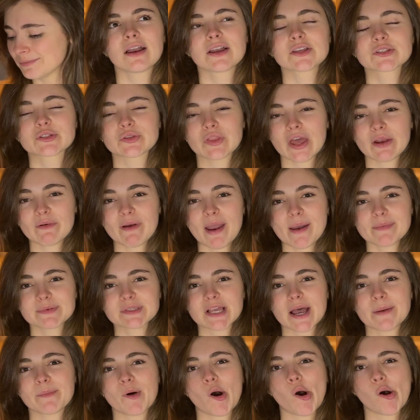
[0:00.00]
So that wraps
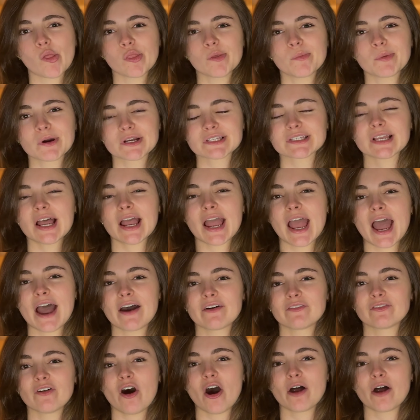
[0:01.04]
up all the books I have